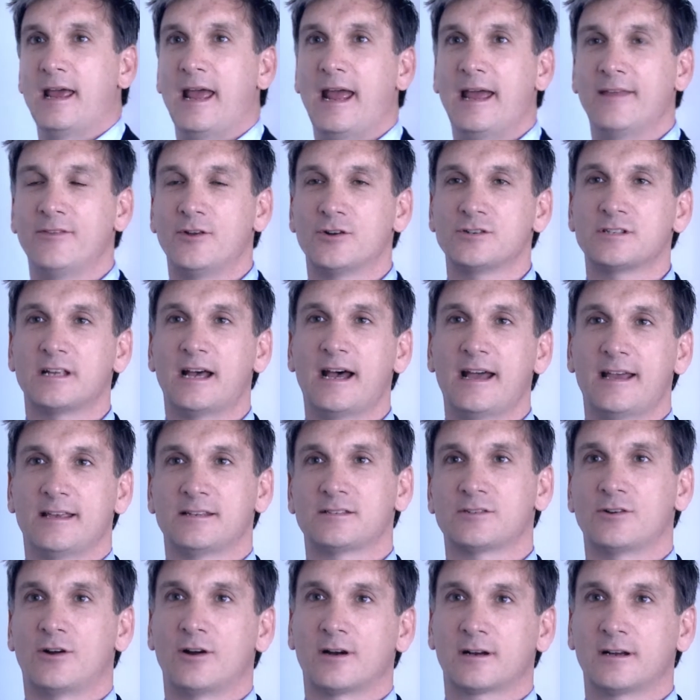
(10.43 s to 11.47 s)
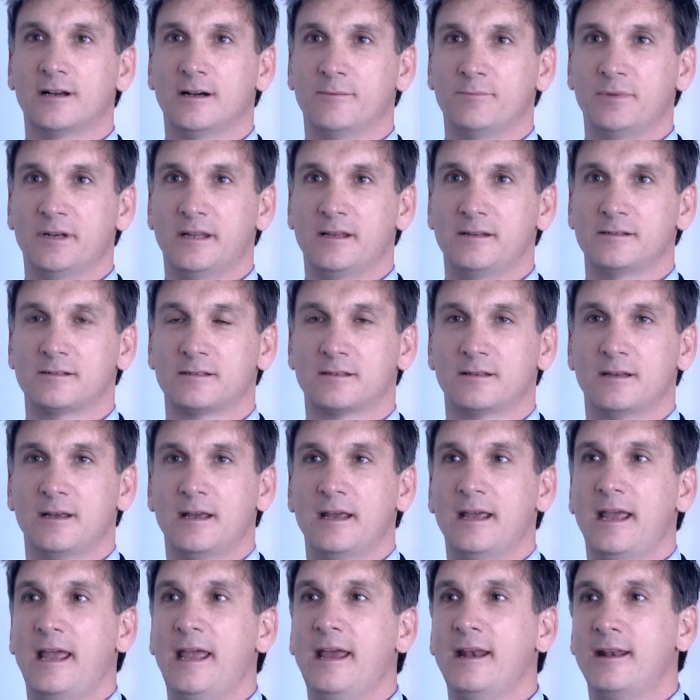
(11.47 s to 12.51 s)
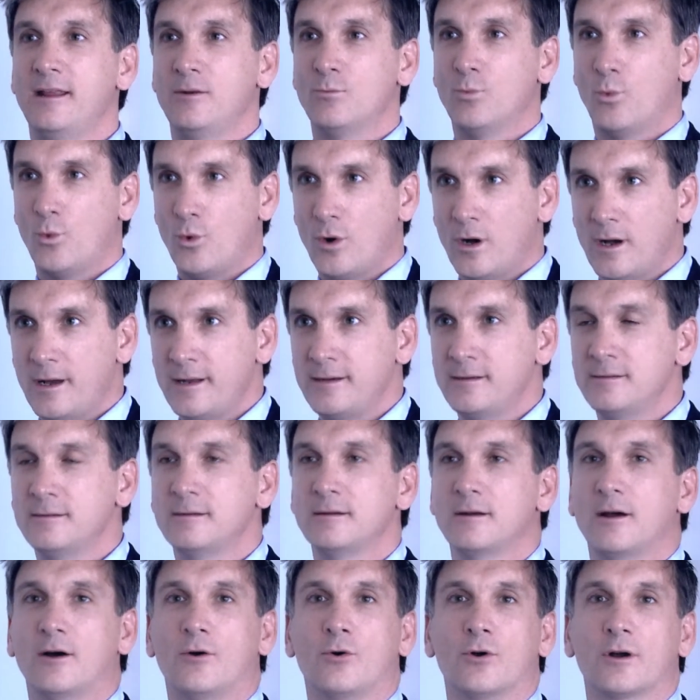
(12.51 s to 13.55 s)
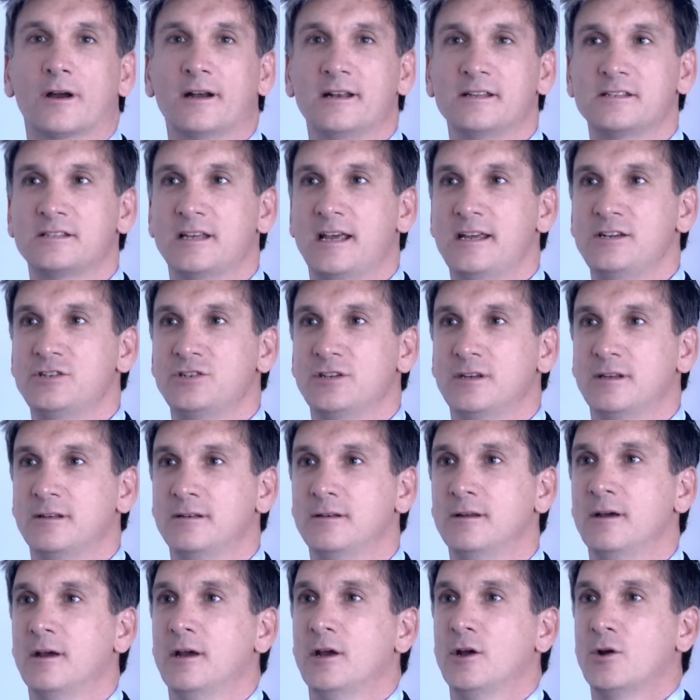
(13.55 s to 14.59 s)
and there's ISR companies. And in one organization,